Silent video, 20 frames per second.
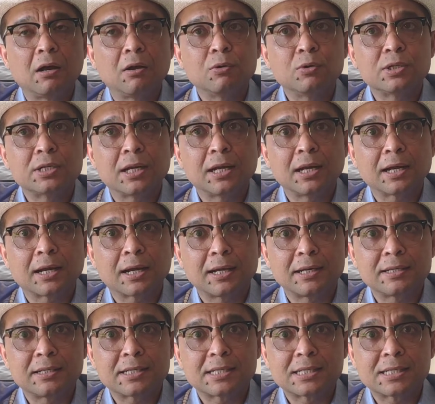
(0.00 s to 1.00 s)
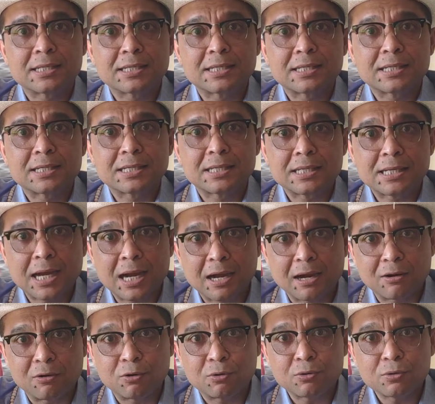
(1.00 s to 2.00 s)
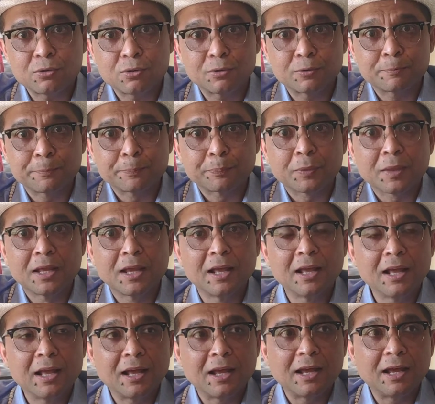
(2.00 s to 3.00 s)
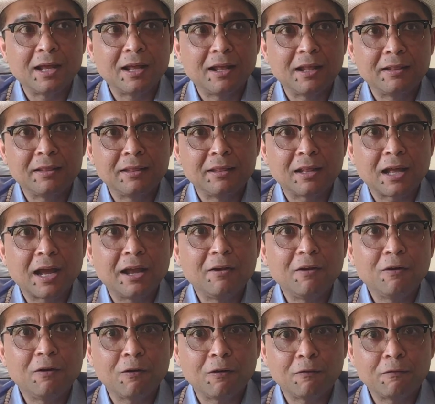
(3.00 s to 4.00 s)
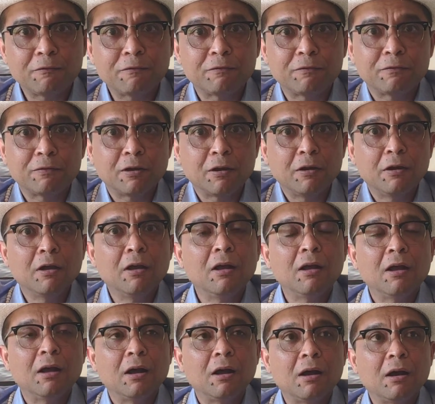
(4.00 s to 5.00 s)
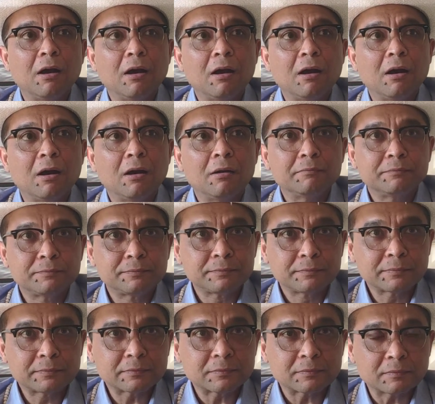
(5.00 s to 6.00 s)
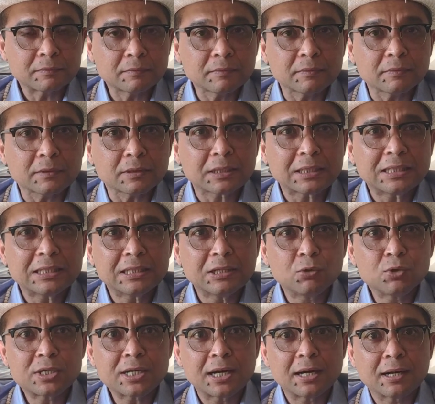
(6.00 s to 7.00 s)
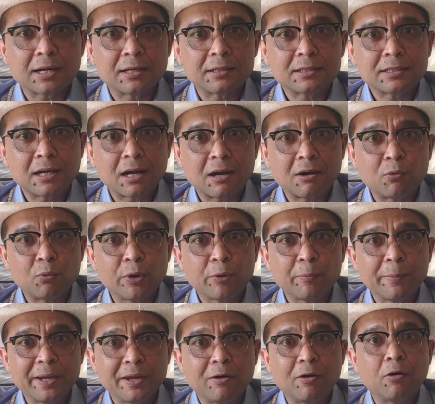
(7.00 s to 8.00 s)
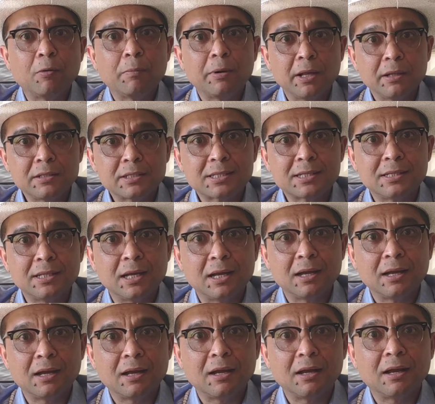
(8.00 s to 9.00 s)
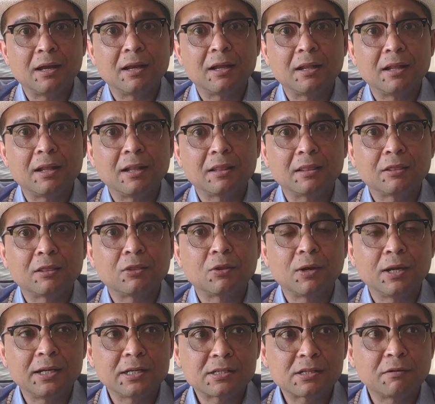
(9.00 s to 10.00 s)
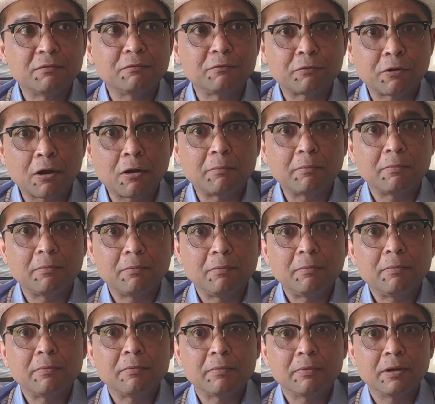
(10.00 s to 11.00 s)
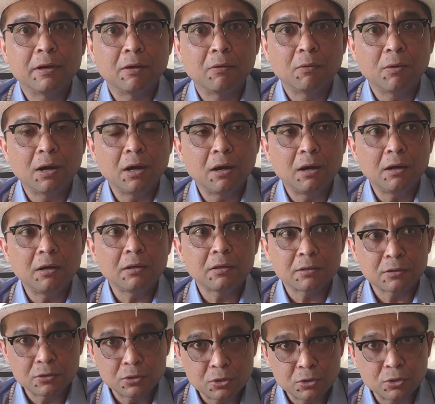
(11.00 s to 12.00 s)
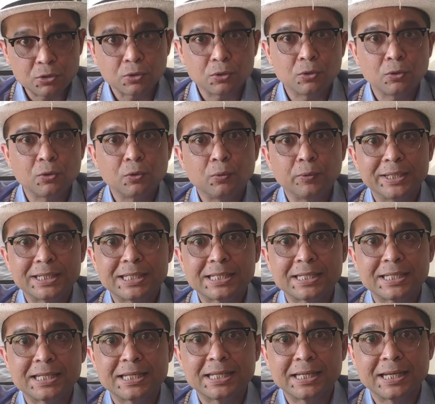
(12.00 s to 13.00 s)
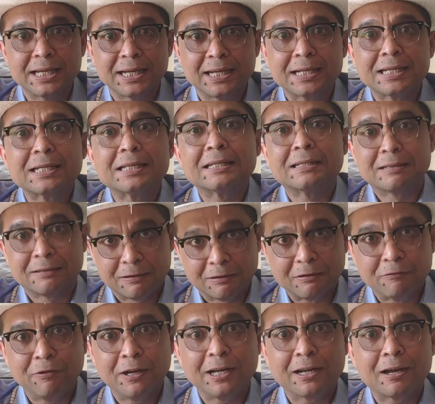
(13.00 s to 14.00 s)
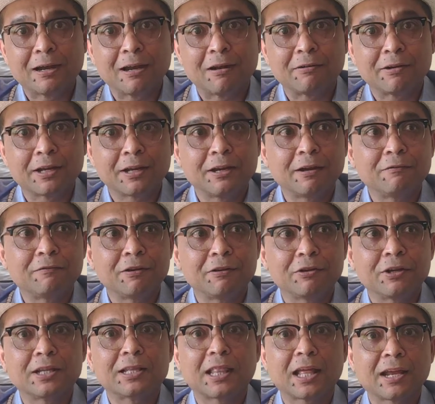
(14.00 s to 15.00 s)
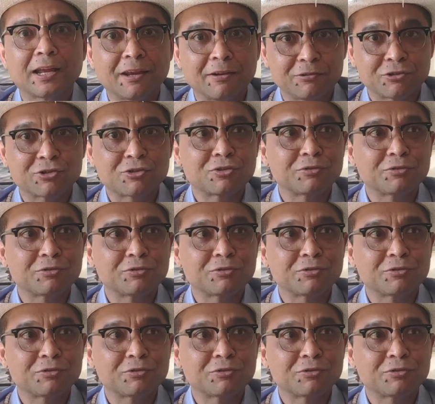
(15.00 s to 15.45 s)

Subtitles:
Uttarakhand's town, and I hope the Uttarakhand town will be open the tourism from the world to visiting here. Very crowded in the future. Thank you.